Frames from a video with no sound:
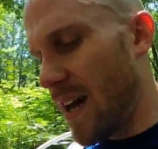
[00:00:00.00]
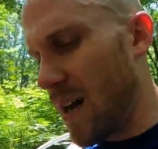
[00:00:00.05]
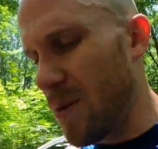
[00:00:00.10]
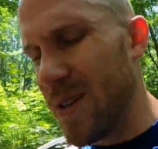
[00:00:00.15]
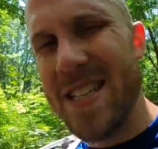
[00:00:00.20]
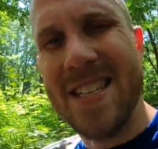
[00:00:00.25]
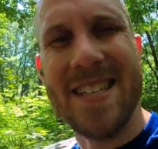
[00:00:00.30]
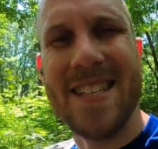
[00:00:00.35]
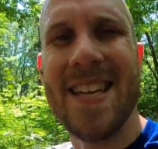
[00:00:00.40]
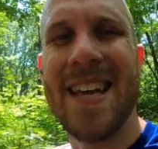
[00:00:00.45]

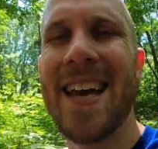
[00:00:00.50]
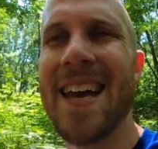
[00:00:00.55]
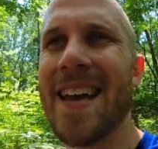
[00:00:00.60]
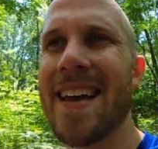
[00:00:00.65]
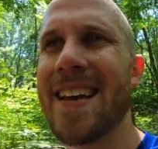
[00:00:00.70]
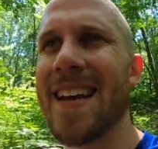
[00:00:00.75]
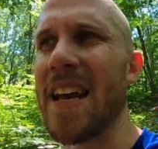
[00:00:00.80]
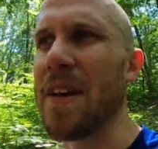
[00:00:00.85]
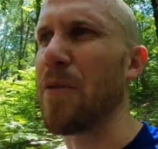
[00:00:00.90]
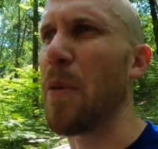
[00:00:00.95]
which is
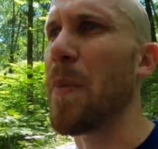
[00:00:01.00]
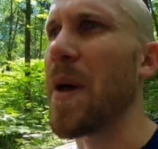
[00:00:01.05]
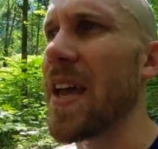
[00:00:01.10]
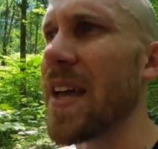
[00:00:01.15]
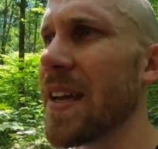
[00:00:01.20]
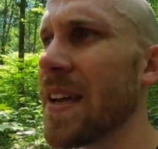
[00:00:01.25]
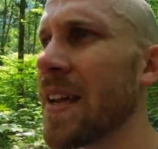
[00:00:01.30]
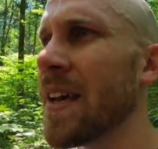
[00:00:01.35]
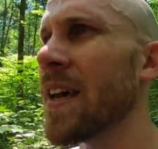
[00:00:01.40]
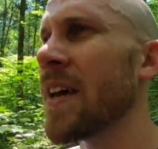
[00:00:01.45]
kind of a
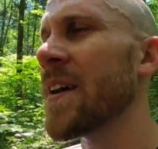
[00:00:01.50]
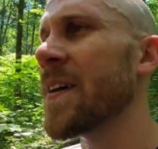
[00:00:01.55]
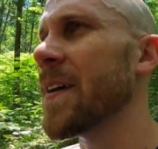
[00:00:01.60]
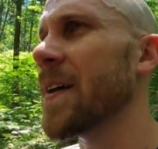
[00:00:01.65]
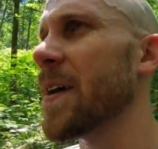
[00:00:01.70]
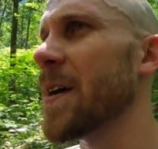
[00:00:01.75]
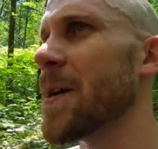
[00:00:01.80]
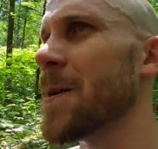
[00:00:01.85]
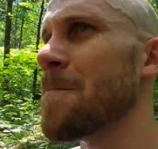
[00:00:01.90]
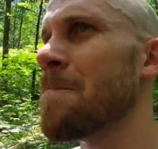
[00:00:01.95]
pain,
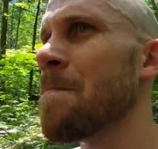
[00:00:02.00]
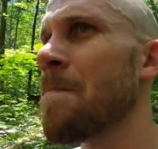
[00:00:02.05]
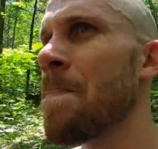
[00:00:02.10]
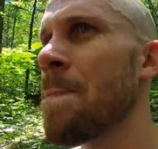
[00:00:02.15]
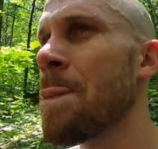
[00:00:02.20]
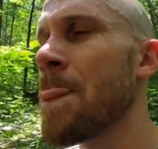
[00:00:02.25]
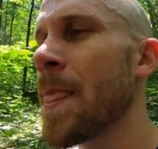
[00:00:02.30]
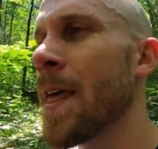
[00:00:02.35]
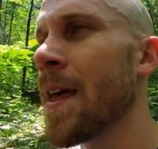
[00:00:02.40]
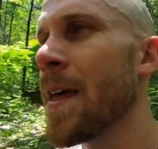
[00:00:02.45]

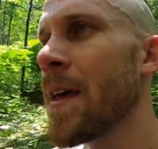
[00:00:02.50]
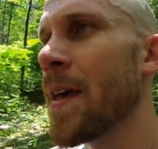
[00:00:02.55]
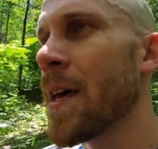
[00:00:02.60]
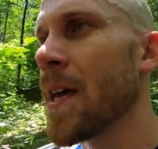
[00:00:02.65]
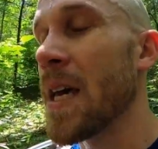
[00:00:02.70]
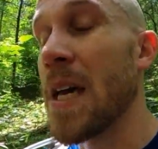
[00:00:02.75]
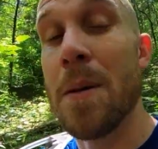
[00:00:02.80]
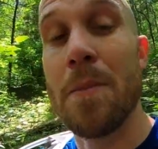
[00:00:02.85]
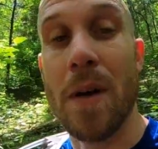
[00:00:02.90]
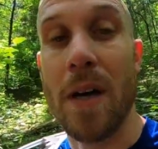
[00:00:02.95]

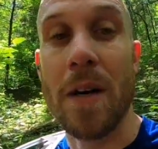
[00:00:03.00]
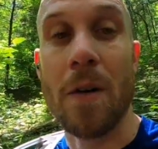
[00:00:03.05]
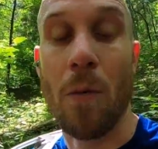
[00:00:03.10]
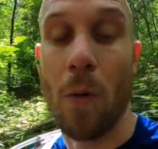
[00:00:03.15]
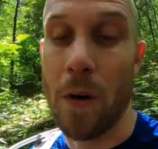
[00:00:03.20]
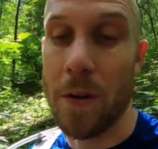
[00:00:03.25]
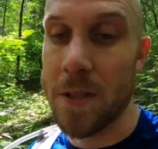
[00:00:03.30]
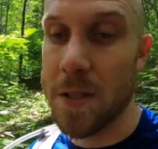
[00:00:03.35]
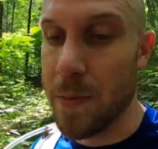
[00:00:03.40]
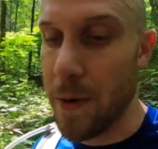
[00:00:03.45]
but
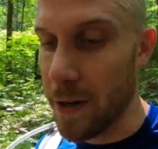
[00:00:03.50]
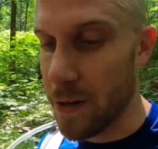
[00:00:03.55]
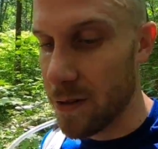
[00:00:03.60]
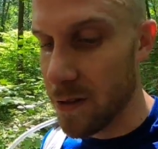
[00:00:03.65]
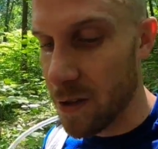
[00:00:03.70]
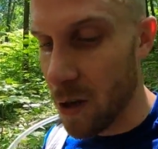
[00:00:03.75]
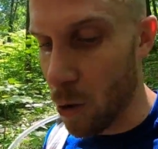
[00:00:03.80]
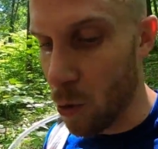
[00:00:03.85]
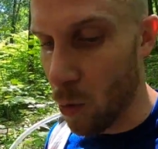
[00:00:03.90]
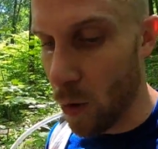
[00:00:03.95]
water is better than no